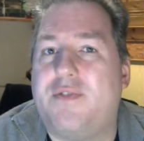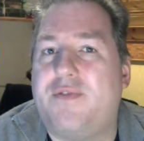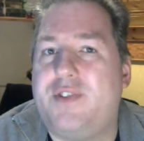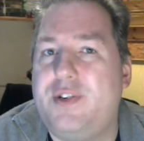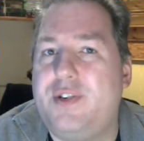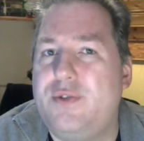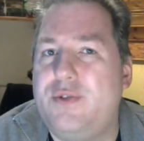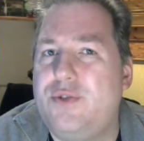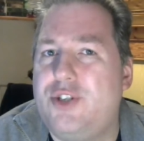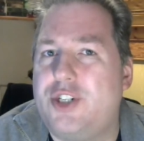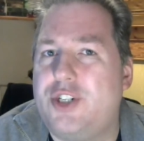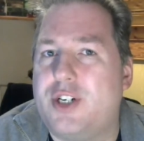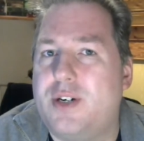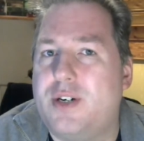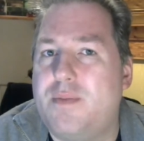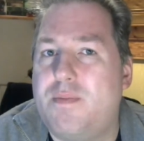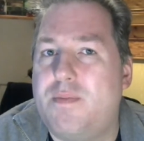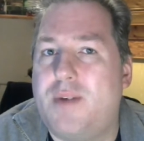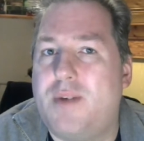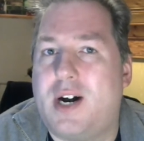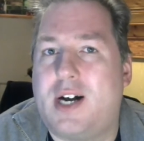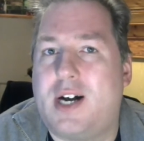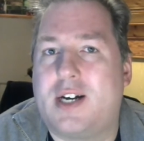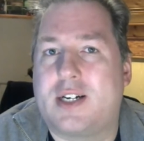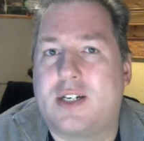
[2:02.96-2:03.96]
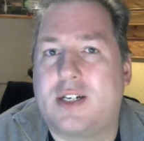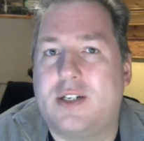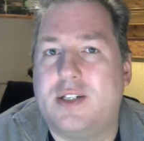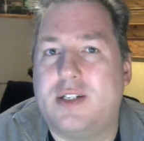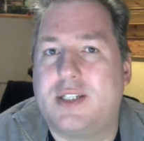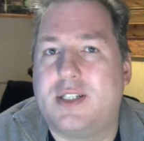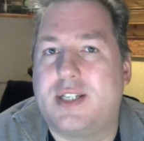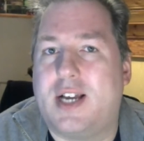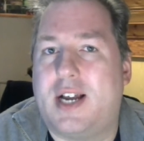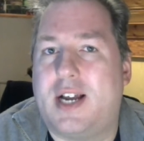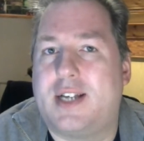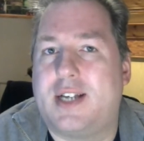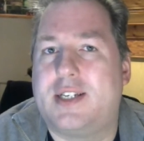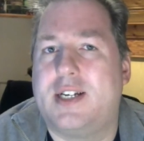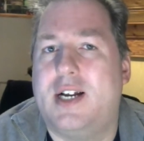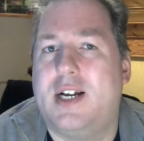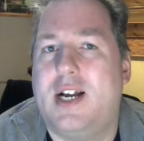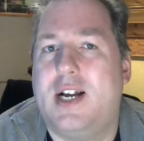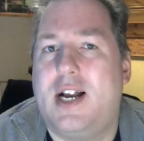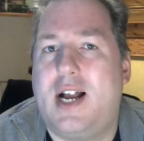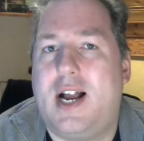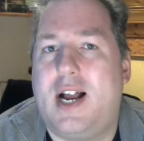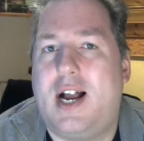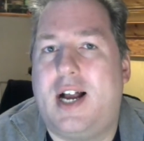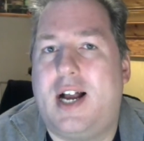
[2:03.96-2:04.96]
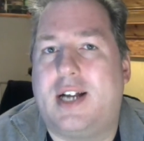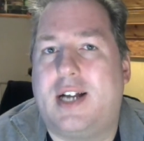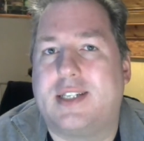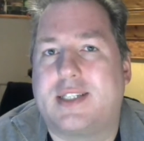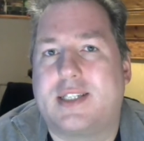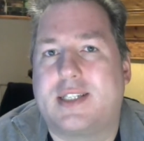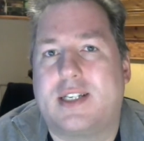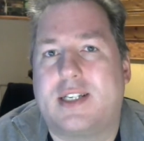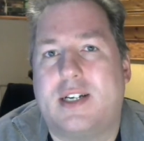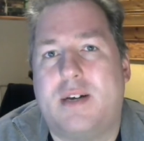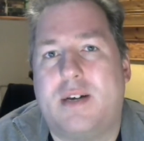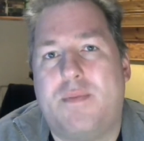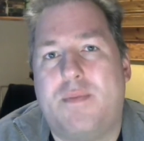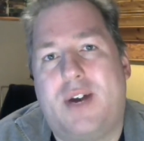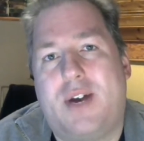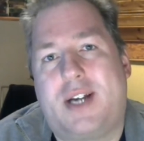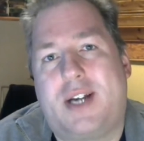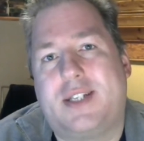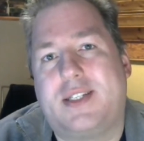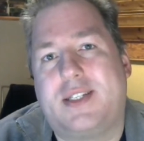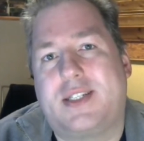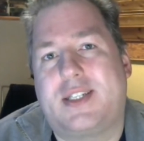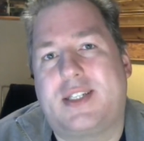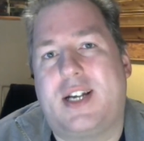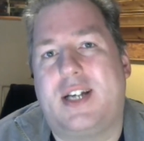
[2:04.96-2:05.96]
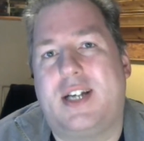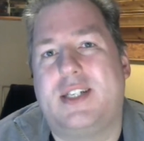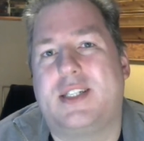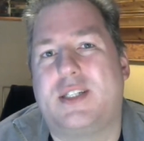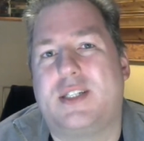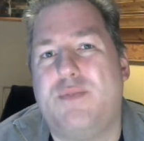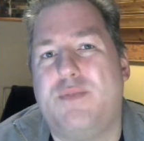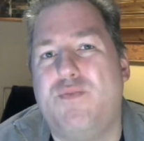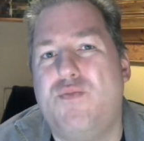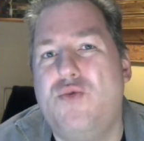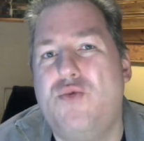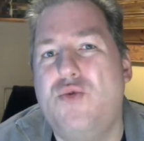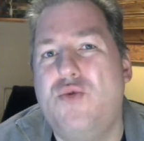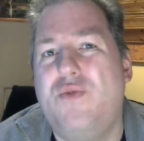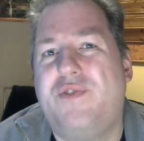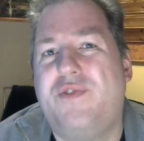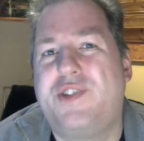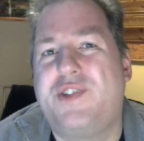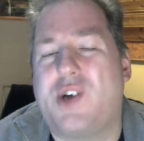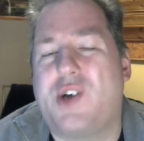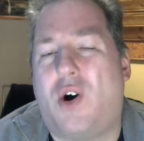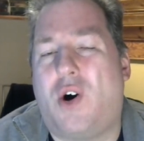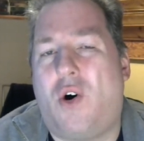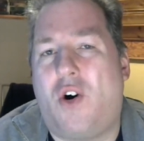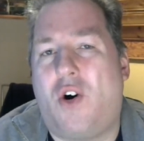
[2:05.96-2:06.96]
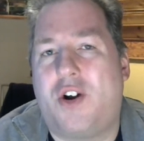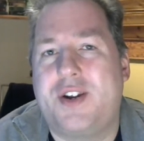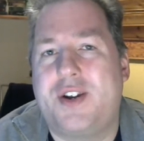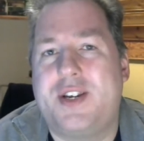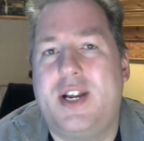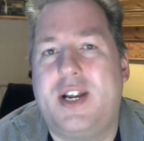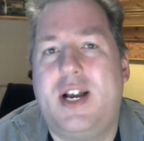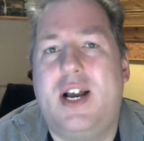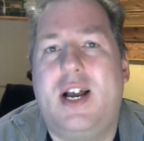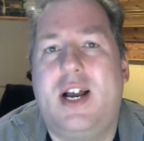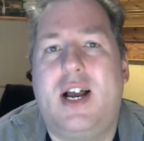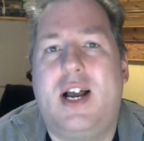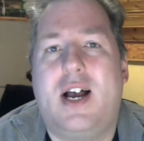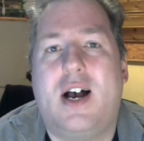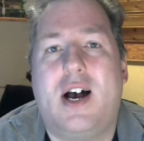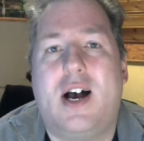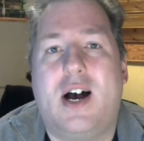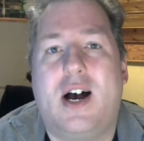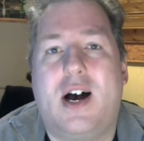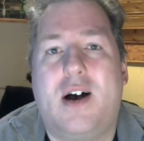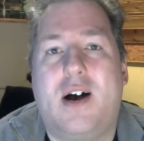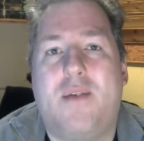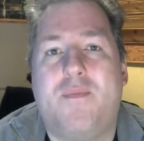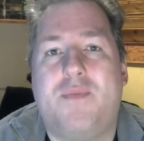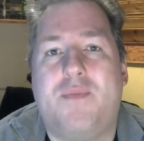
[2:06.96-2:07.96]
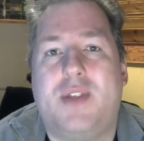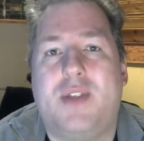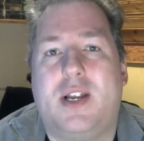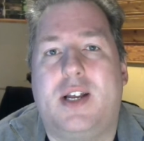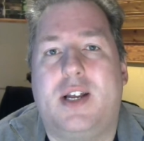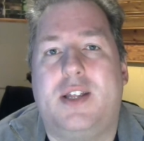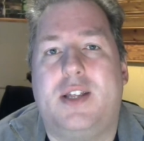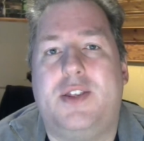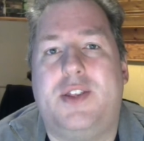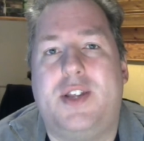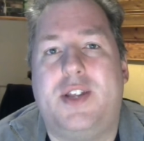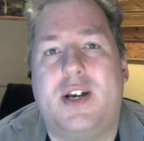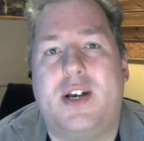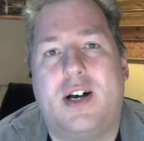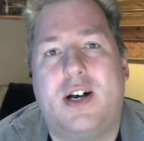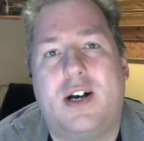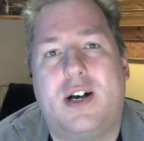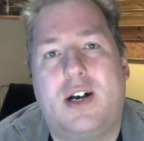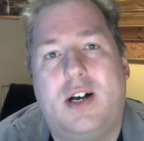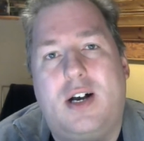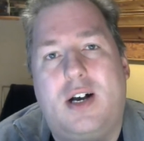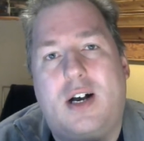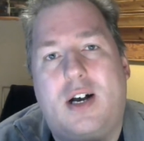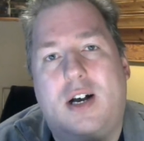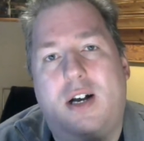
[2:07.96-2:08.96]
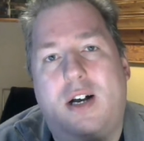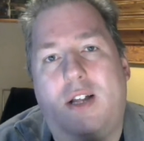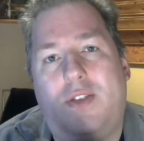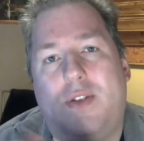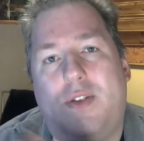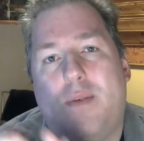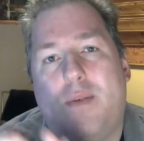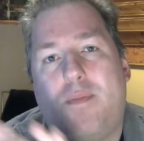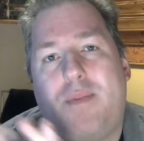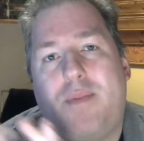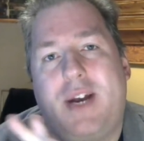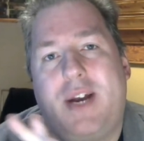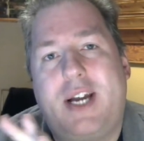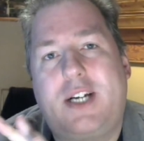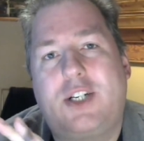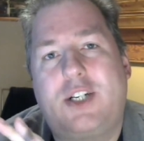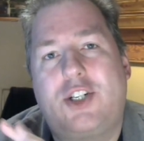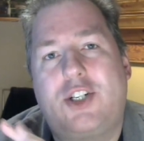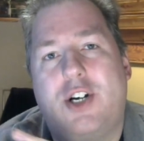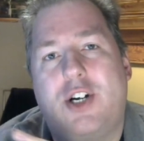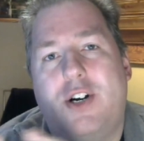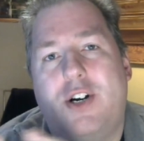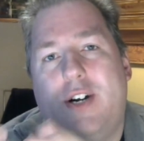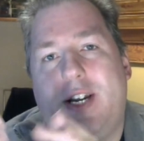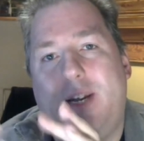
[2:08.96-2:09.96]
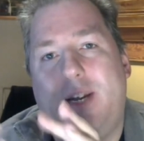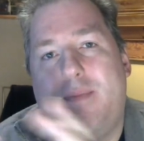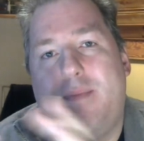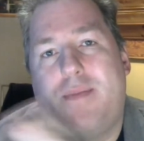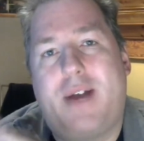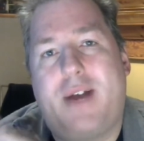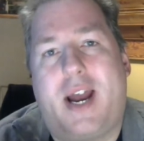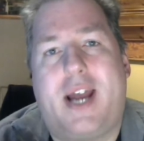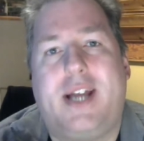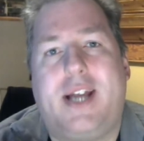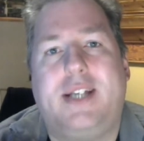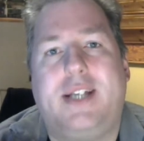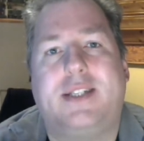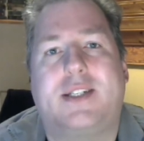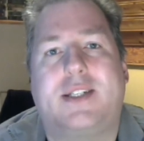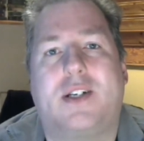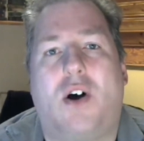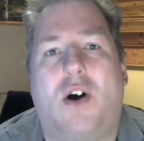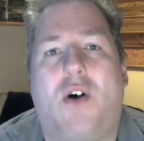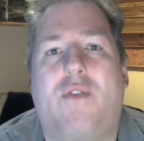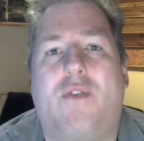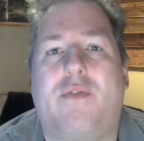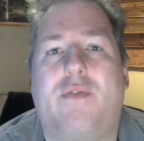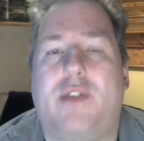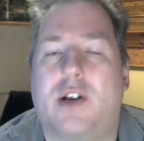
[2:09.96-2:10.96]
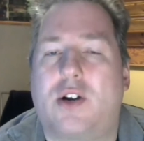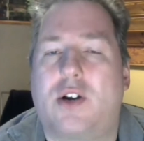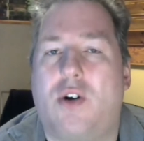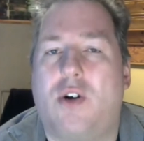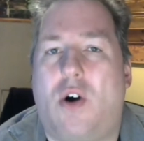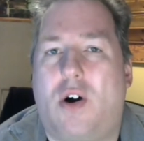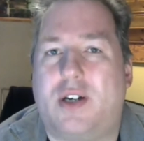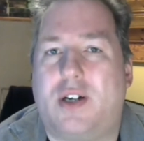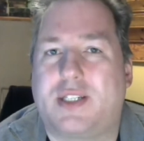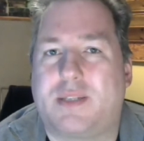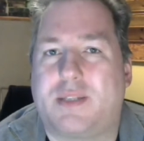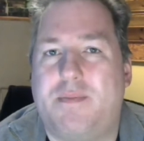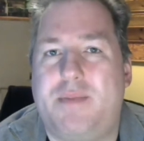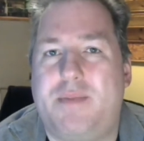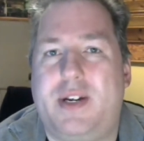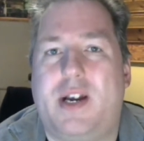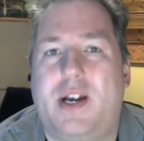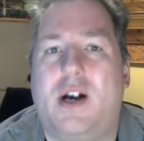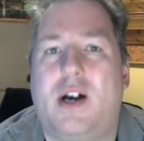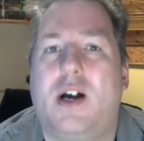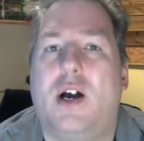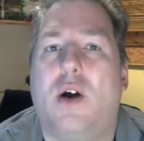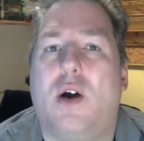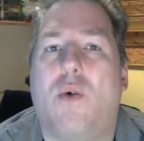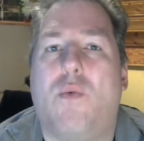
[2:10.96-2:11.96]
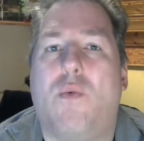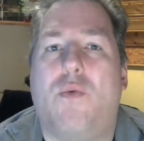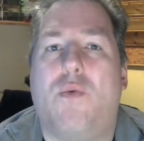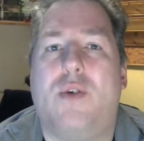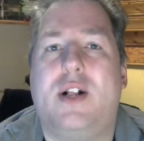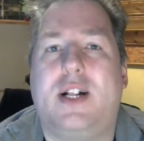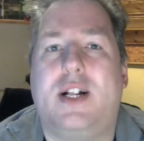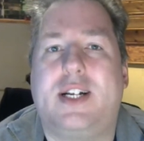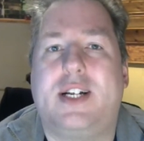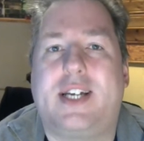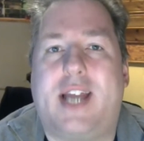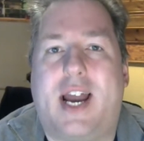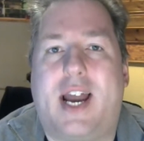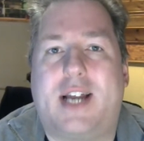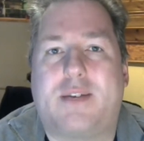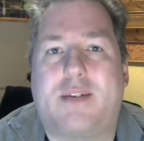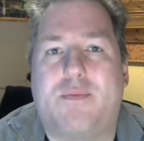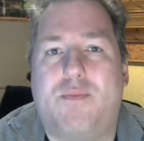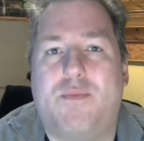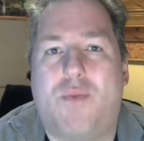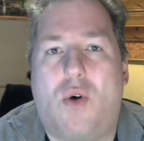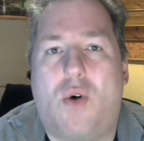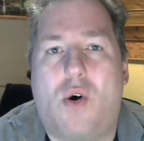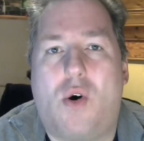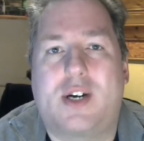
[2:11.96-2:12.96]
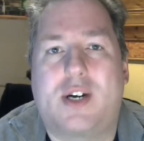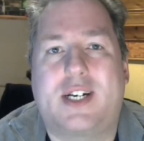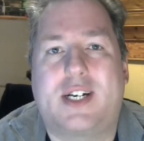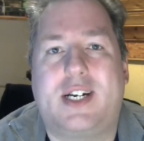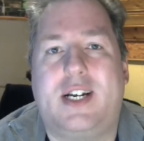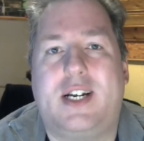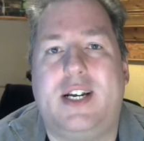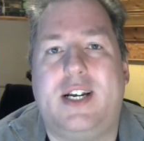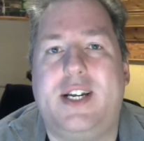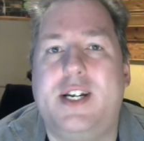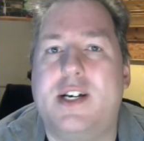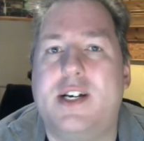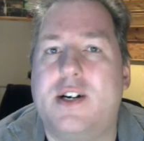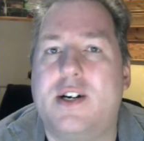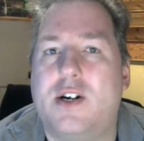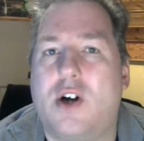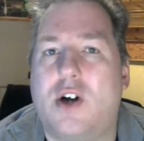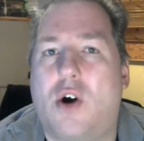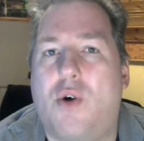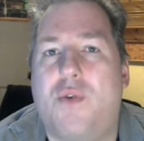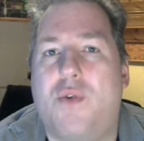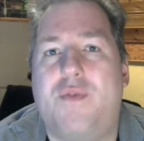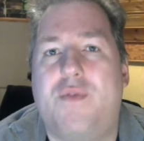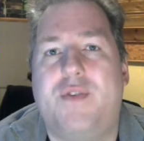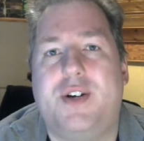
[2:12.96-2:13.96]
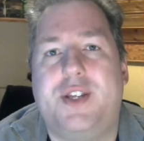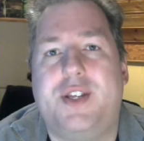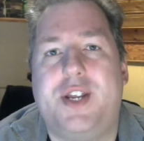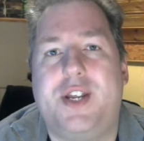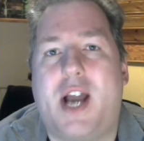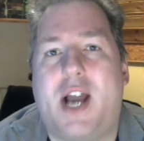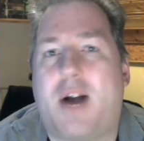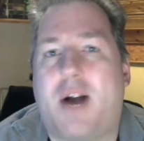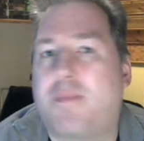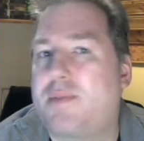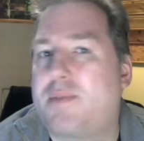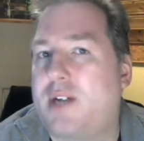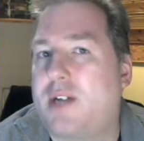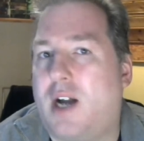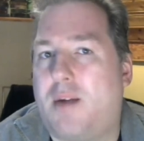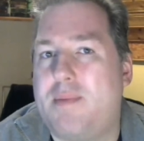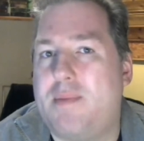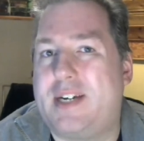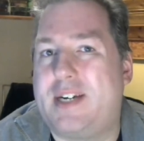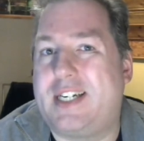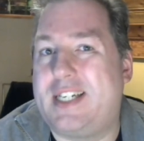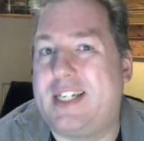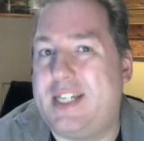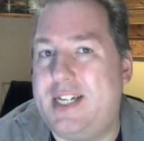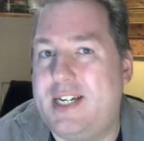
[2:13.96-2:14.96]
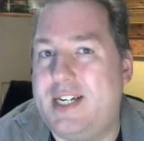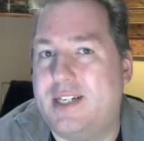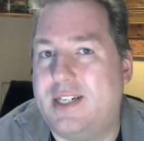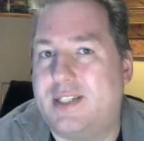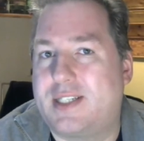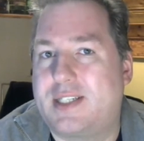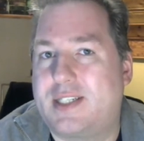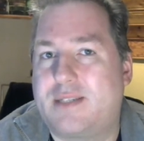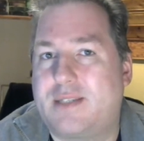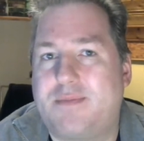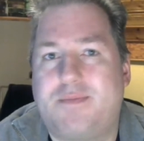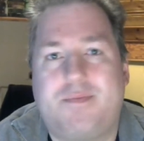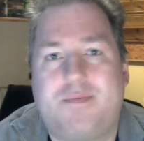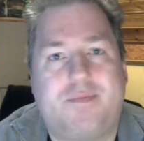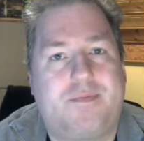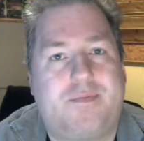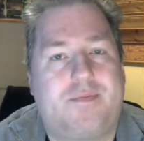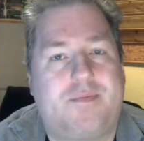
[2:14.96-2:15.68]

the future because at as uh, Brandon Sanderson moves on, um, the uh, the picture he paints of the Cosmere will get more clear over the upcoming years.